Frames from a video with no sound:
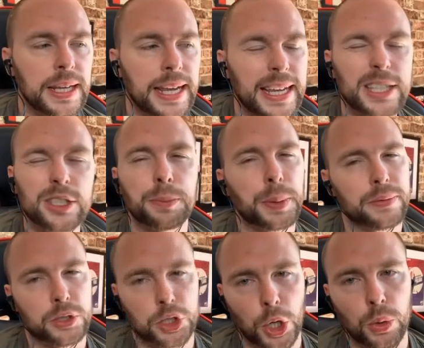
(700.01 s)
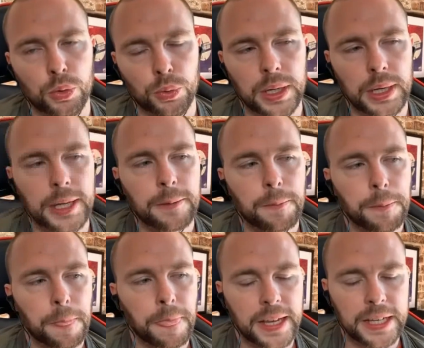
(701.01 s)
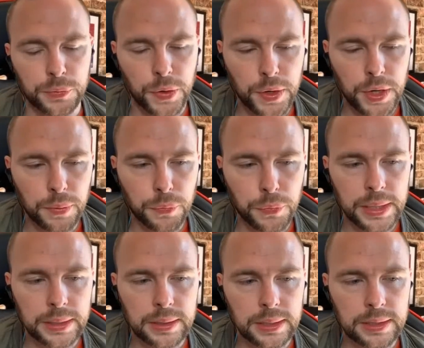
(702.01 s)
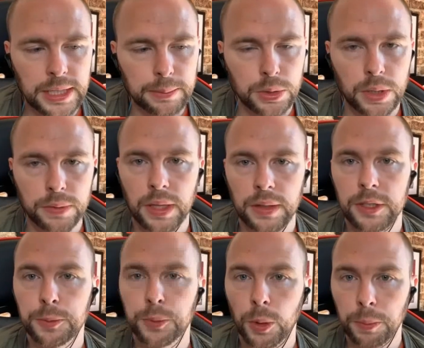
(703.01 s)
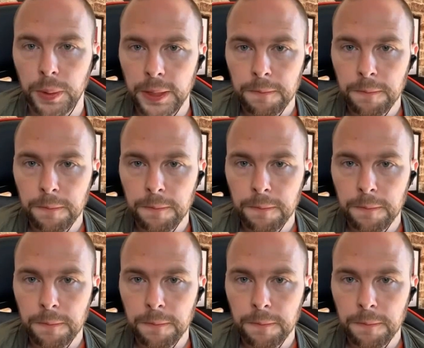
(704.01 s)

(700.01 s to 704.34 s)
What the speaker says: It is a bit of a joke, really. It's very unfair to the teams that have done this properly.